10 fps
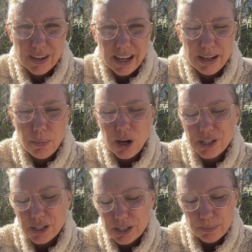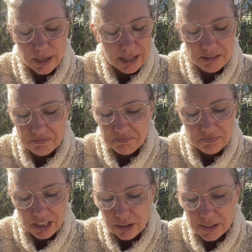and it might just be
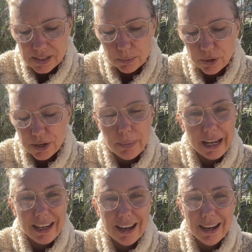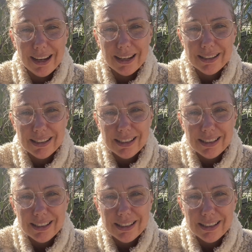you know somewhere in your backyard